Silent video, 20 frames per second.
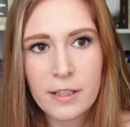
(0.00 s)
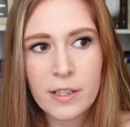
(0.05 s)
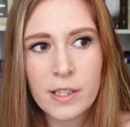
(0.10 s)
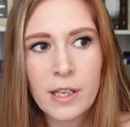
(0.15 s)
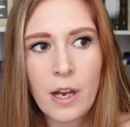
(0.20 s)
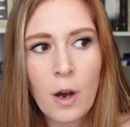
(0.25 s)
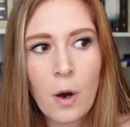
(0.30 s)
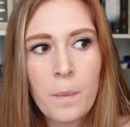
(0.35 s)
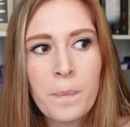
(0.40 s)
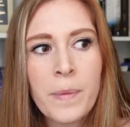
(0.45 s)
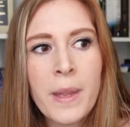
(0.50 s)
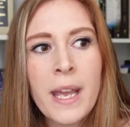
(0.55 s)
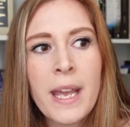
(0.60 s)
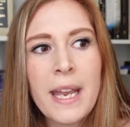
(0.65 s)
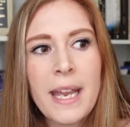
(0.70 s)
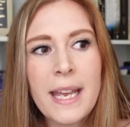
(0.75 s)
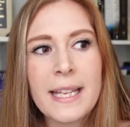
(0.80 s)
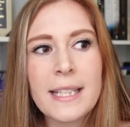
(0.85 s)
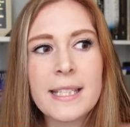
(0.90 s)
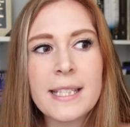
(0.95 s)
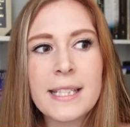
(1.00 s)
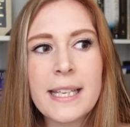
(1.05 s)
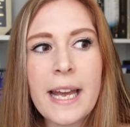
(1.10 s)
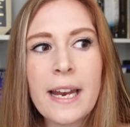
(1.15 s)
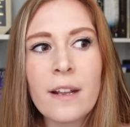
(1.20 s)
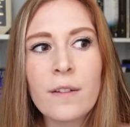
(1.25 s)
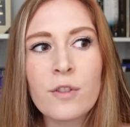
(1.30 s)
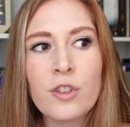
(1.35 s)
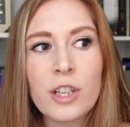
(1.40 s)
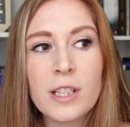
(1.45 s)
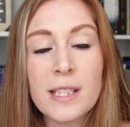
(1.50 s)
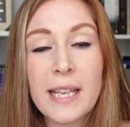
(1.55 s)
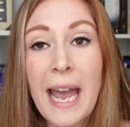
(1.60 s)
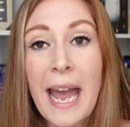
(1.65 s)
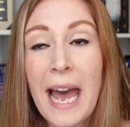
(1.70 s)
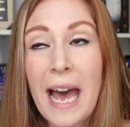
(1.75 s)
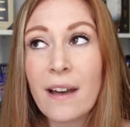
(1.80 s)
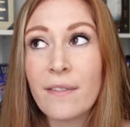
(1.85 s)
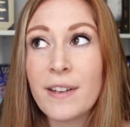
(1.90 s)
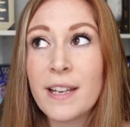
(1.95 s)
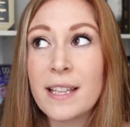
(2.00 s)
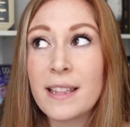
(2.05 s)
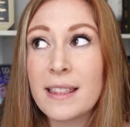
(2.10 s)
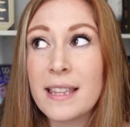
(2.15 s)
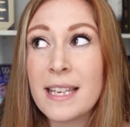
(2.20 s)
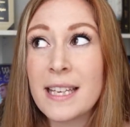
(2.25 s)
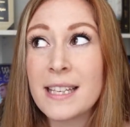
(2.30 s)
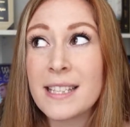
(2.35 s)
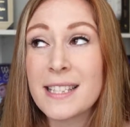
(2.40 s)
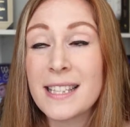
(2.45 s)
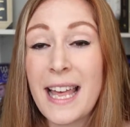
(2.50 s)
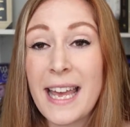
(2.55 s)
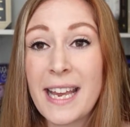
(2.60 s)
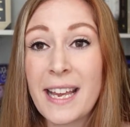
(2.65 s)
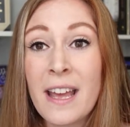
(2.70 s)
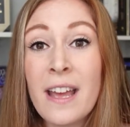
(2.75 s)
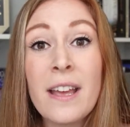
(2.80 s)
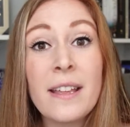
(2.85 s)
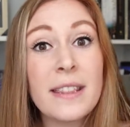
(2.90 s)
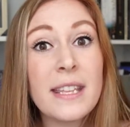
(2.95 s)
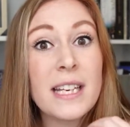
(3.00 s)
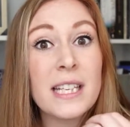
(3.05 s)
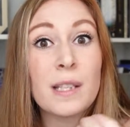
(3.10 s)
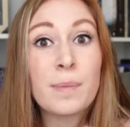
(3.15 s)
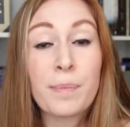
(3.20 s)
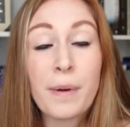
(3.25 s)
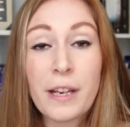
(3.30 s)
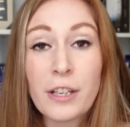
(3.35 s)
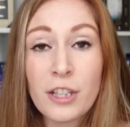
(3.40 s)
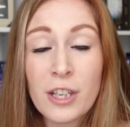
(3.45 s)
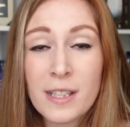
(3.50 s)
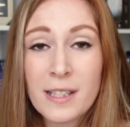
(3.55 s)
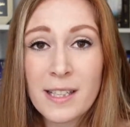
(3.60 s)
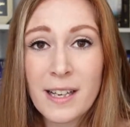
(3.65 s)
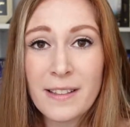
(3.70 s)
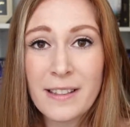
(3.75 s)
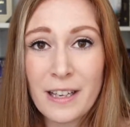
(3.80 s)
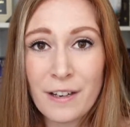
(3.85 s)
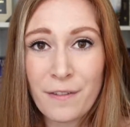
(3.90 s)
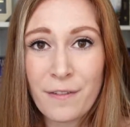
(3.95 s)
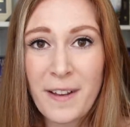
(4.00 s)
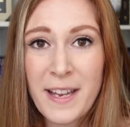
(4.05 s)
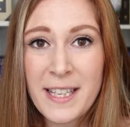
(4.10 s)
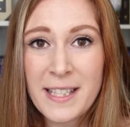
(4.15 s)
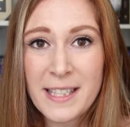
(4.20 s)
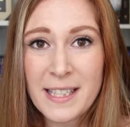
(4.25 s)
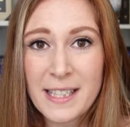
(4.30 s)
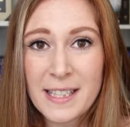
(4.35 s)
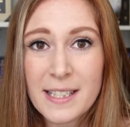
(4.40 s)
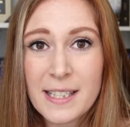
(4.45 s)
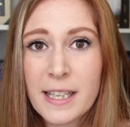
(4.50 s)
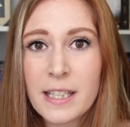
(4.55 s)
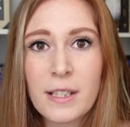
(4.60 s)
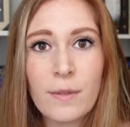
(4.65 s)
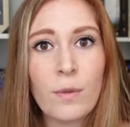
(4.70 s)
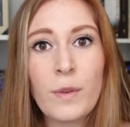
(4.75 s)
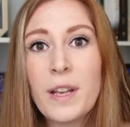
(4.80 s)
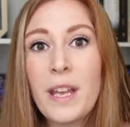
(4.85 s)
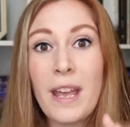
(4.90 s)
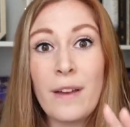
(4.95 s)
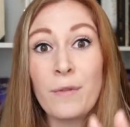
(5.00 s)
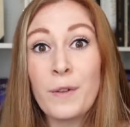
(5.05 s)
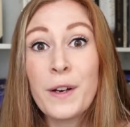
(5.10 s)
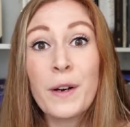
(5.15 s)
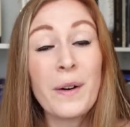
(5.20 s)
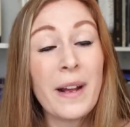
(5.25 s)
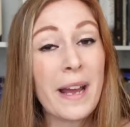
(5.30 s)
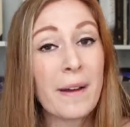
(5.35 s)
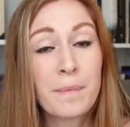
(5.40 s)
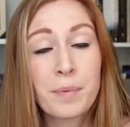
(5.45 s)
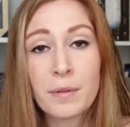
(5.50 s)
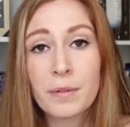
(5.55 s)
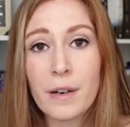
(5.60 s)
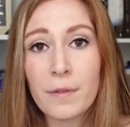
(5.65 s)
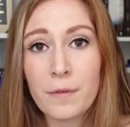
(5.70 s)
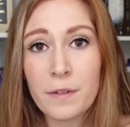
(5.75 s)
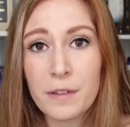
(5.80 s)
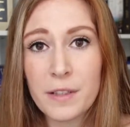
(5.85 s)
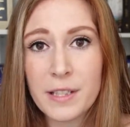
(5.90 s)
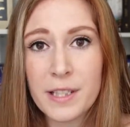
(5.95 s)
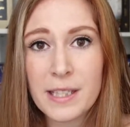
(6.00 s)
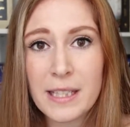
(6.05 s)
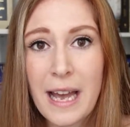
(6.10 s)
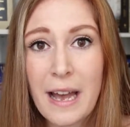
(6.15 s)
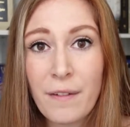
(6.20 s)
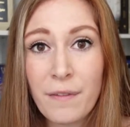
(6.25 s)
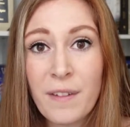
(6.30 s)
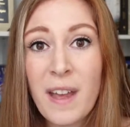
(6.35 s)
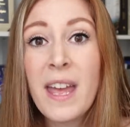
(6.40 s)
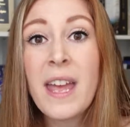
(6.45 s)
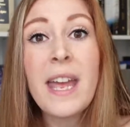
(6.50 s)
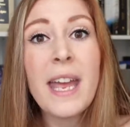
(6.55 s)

So instead of just having things like the expressions on their faces, because if we, if we don't have peripheral stuff,